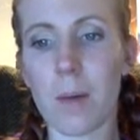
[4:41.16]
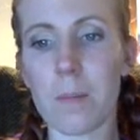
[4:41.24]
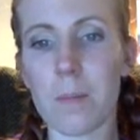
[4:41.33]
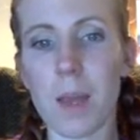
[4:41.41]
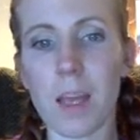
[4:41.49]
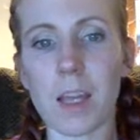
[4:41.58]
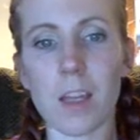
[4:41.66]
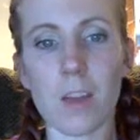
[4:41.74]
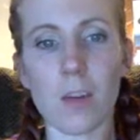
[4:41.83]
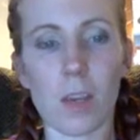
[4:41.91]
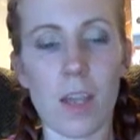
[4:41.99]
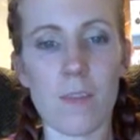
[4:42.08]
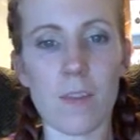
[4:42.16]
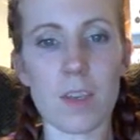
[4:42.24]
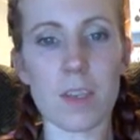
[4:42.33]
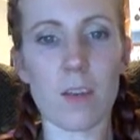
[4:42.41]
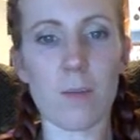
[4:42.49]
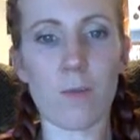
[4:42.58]
make your
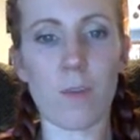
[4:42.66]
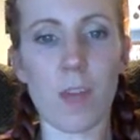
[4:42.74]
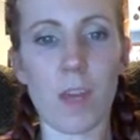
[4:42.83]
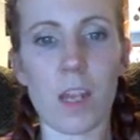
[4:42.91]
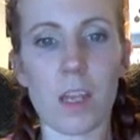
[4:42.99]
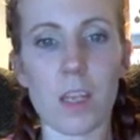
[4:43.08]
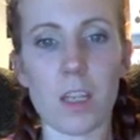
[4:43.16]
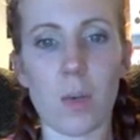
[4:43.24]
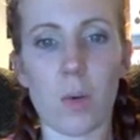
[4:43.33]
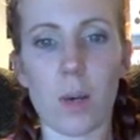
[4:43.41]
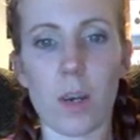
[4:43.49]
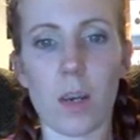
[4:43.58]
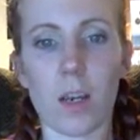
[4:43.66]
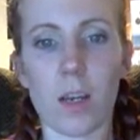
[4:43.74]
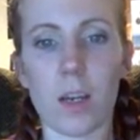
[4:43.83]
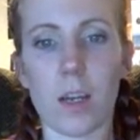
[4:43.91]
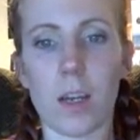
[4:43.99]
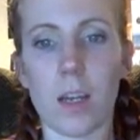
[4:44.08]
canvas fit your
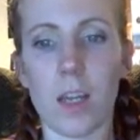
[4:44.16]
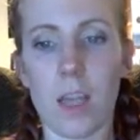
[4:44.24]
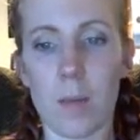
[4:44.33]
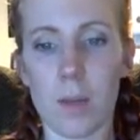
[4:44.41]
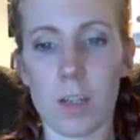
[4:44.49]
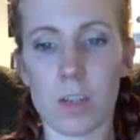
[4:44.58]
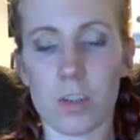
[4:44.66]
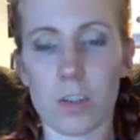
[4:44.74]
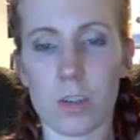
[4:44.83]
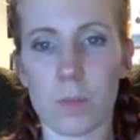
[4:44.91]
image.